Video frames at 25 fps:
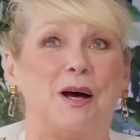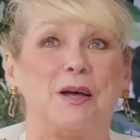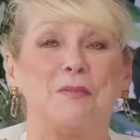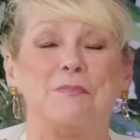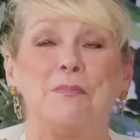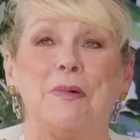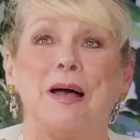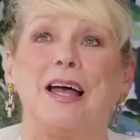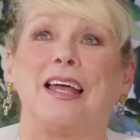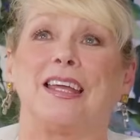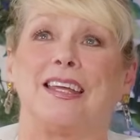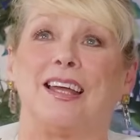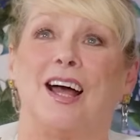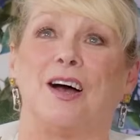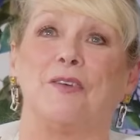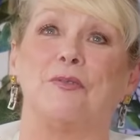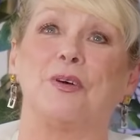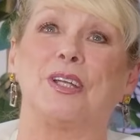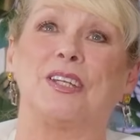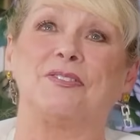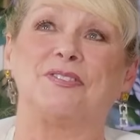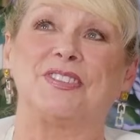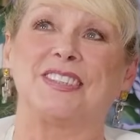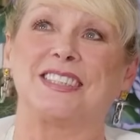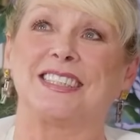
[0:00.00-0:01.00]
my mate, I
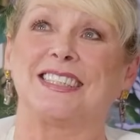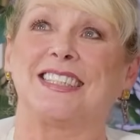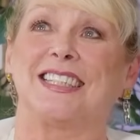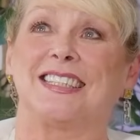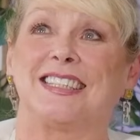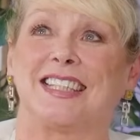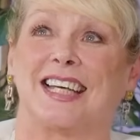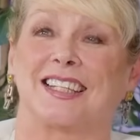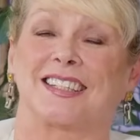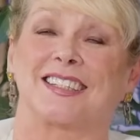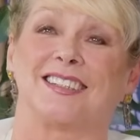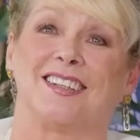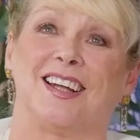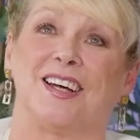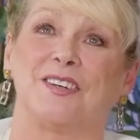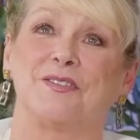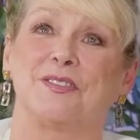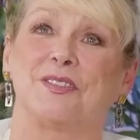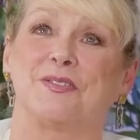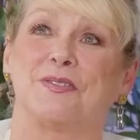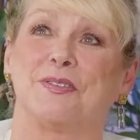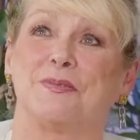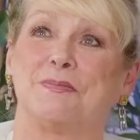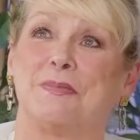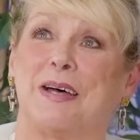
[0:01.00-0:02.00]
went for dinner the other night
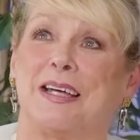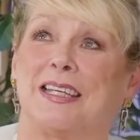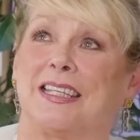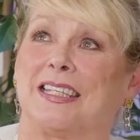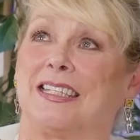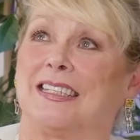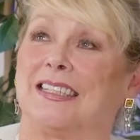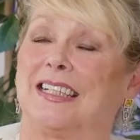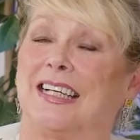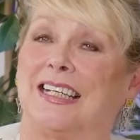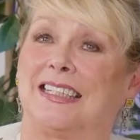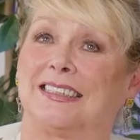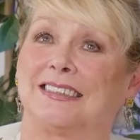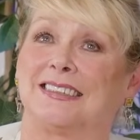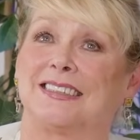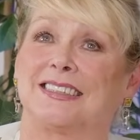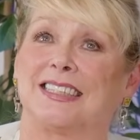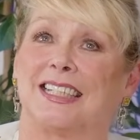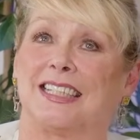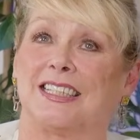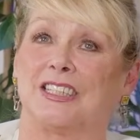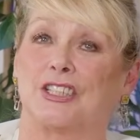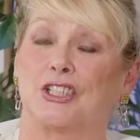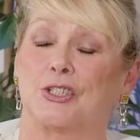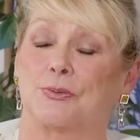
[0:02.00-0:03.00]
with my mate and
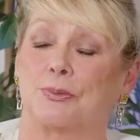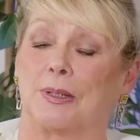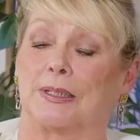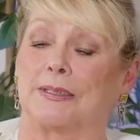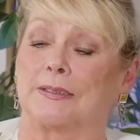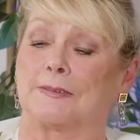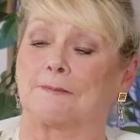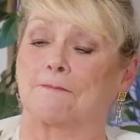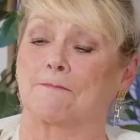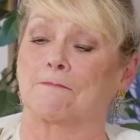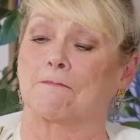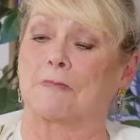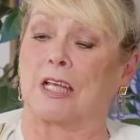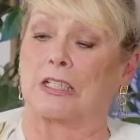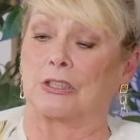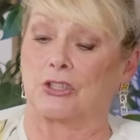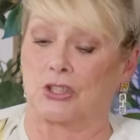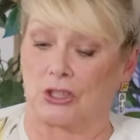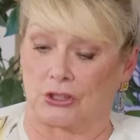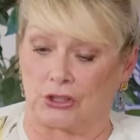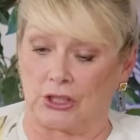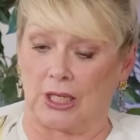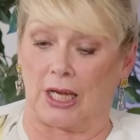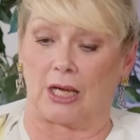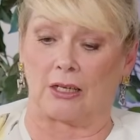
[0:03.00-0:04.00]
uh, she went,
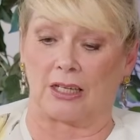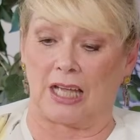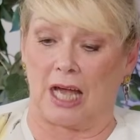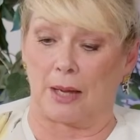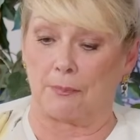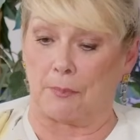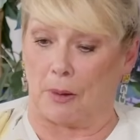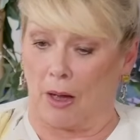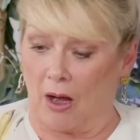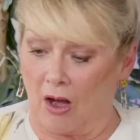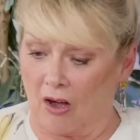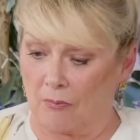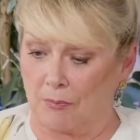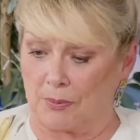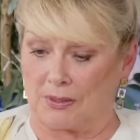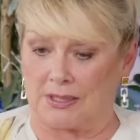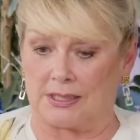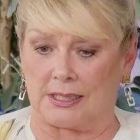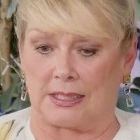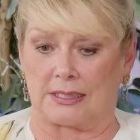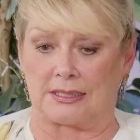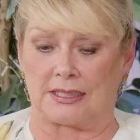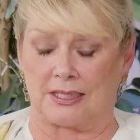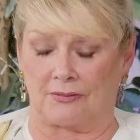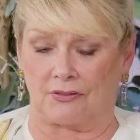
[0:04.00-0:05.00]
"Yeah, I get up at half past
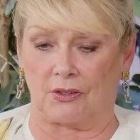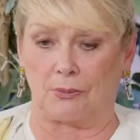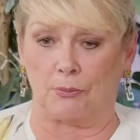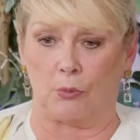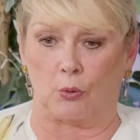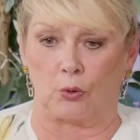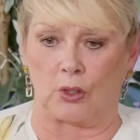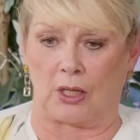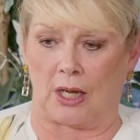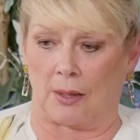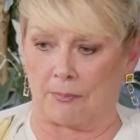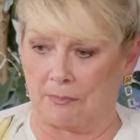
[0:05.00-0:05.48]
six every morning.